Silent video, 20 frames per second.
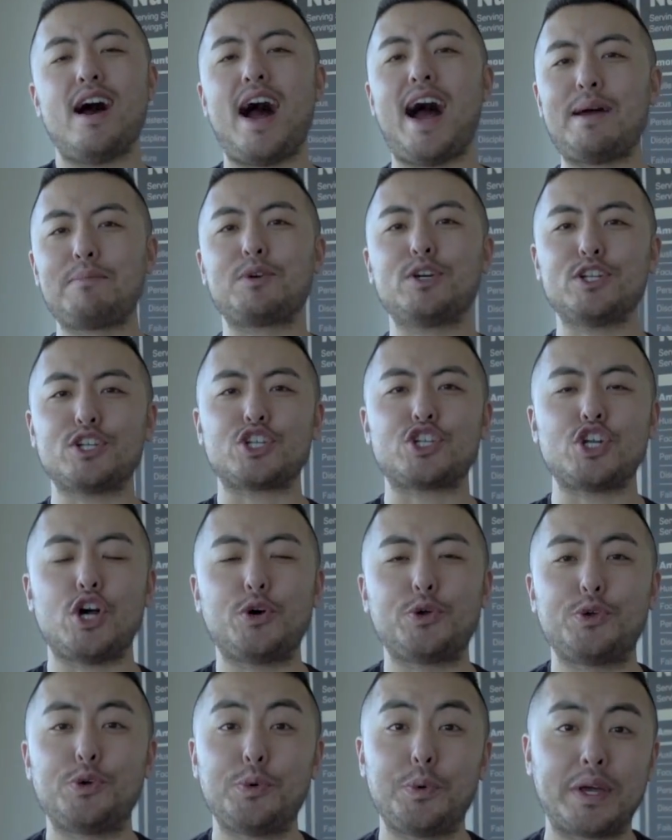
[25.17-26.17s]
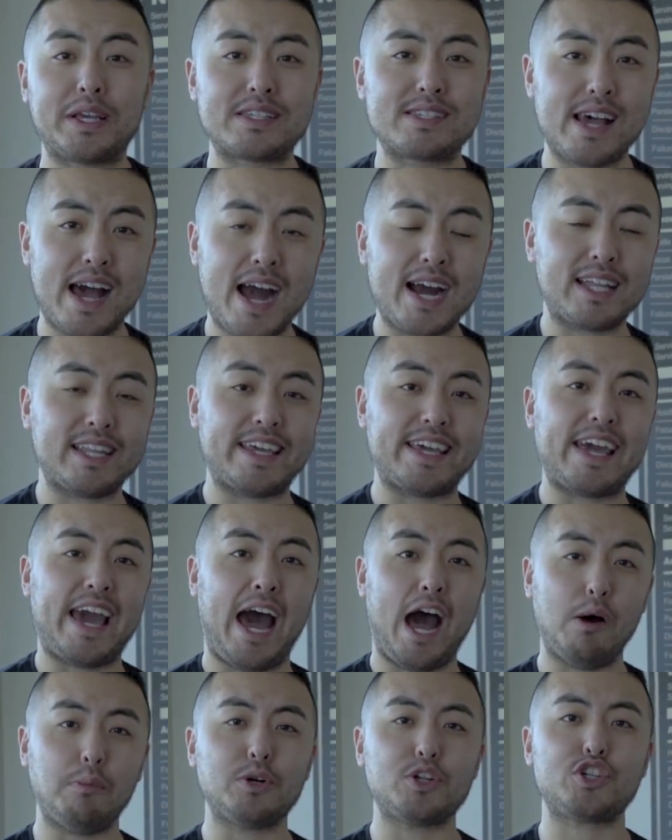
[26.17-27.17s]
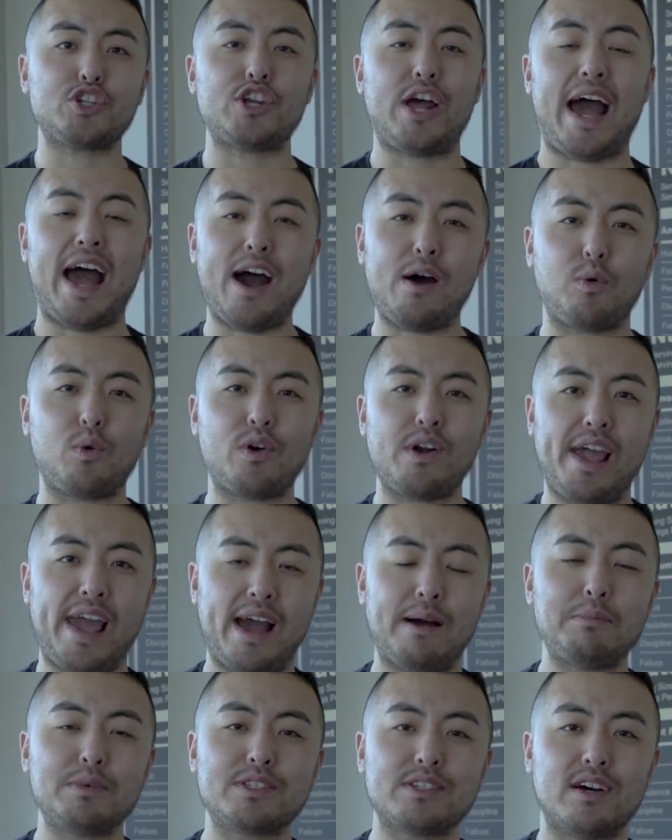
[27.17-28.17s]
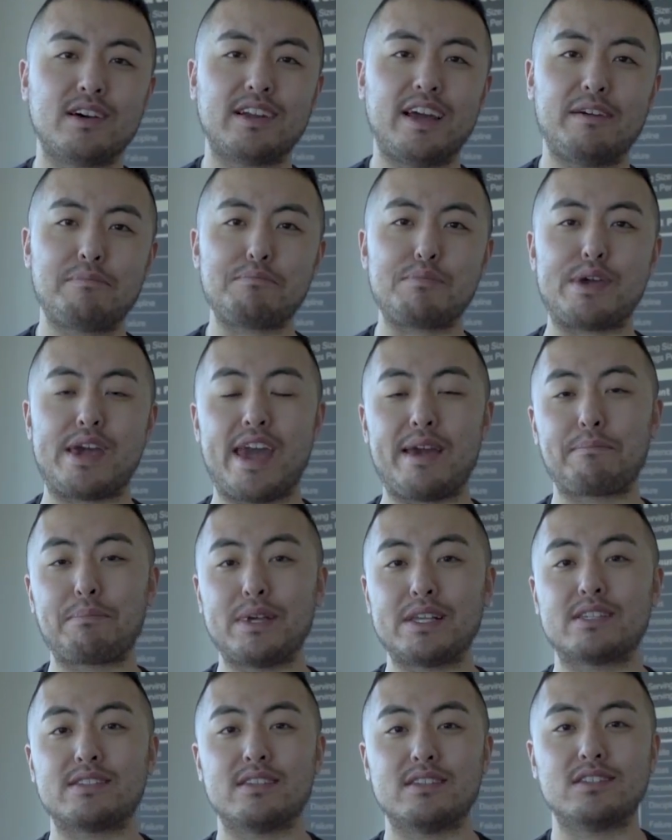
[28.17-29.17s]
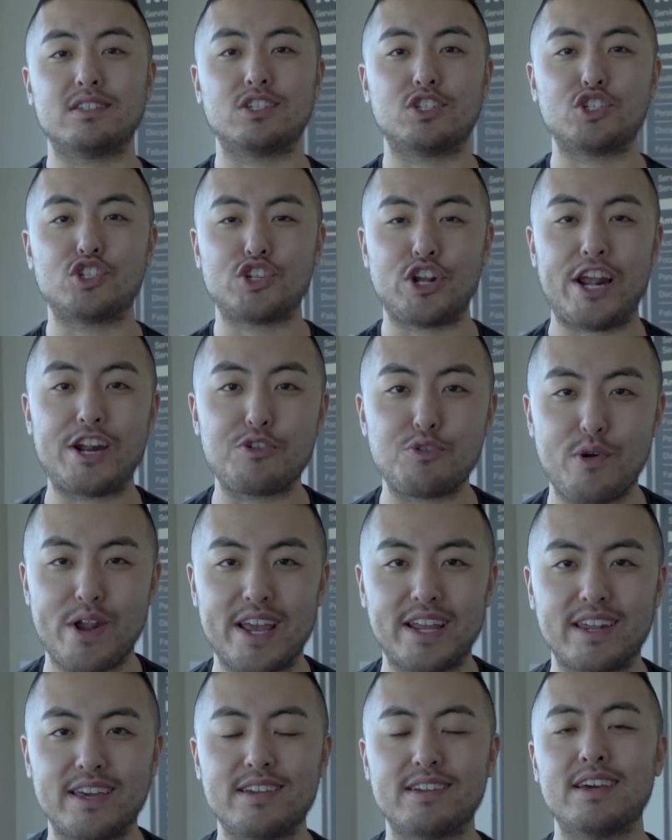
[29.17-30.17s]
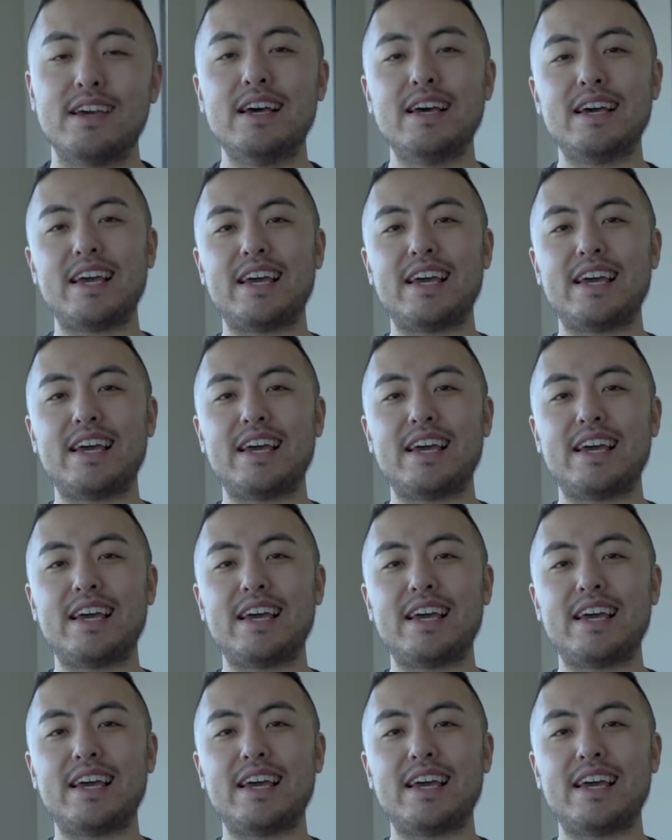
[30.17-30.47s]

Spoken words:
I'm gonna show you exactly how much our Amazon FBA business generated